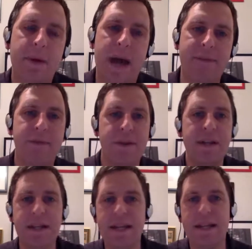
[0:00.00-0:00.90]
after
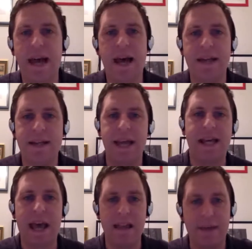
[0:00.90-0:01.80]
they did that, they
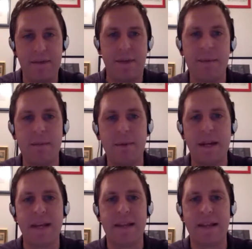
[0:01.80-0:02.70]
left some of the
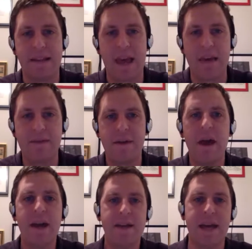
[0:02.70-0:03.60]
money in the safe.
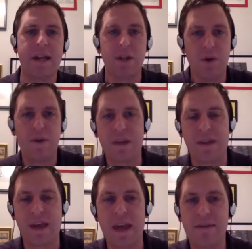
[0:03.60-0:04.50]
They closed the
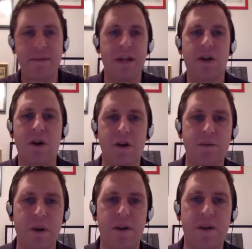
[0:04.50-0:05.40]
safe. They turned
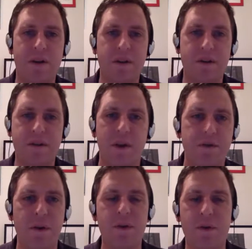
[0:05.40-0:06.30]
one of their cell
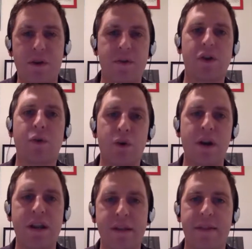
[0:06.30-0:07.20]
phones on and
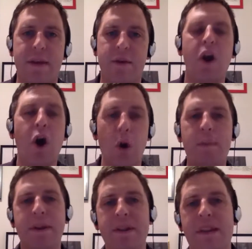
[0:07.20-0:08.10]
recorded as if they were
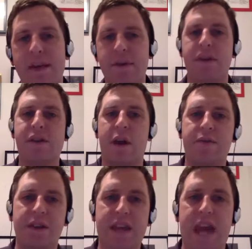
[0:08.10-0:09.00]
opening the safe and
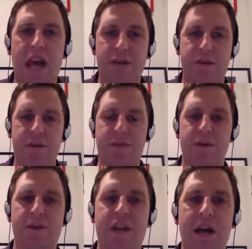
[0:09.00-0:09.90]
discovering the cash for the
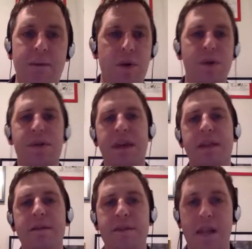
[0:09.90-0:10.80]
first time. And what you see
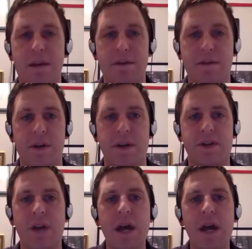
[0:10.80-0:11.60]
in the video footage